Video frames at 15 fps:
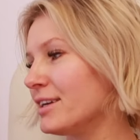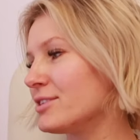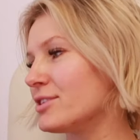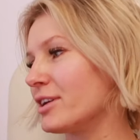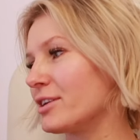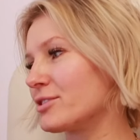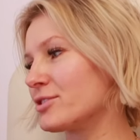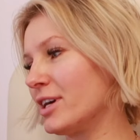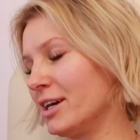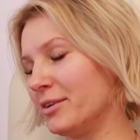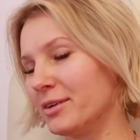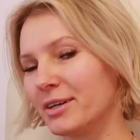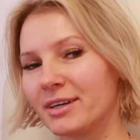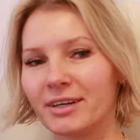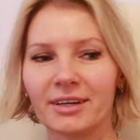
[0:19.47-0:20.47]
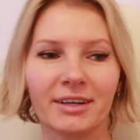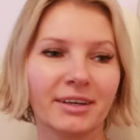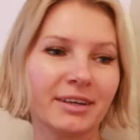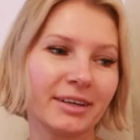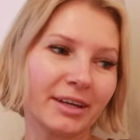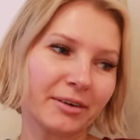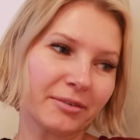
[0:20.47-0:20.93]
take a shower,
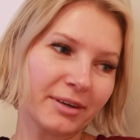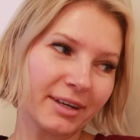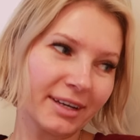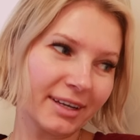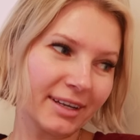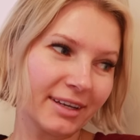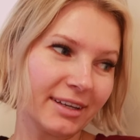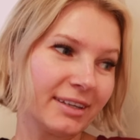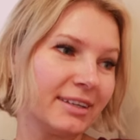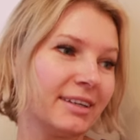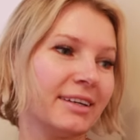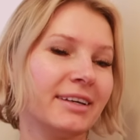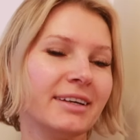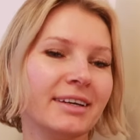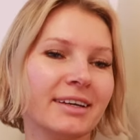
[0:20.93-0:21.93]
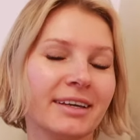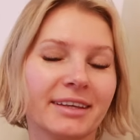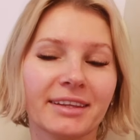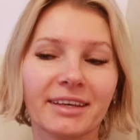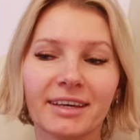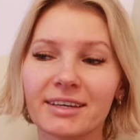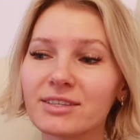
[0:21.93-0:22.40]
get ready, get
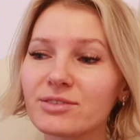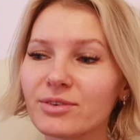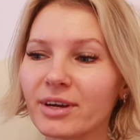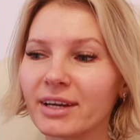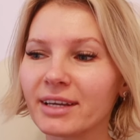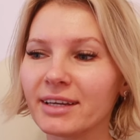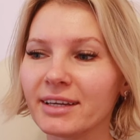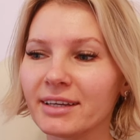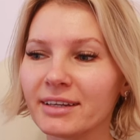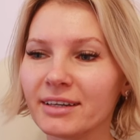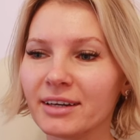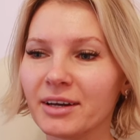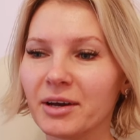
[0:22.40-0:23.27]
the kids ready,